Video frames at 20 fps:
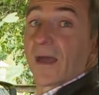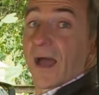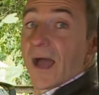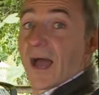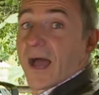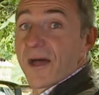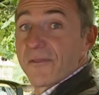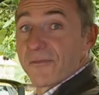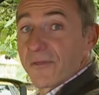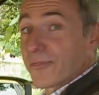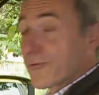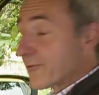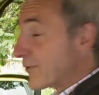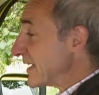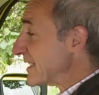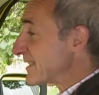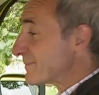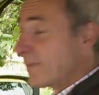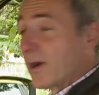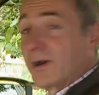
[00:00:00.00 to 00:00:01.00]
The
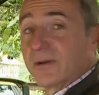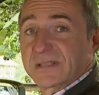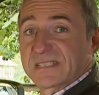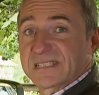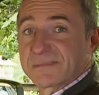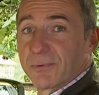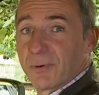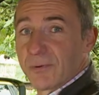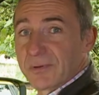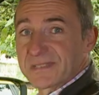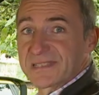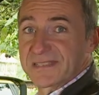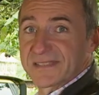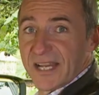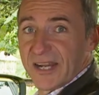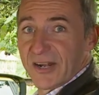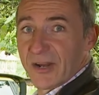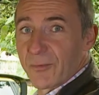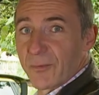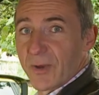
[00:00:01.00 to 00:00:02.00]
three-spoke sports
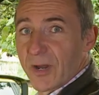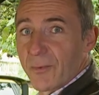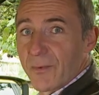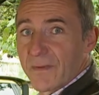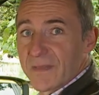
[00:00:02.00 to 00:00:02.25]
steering wheel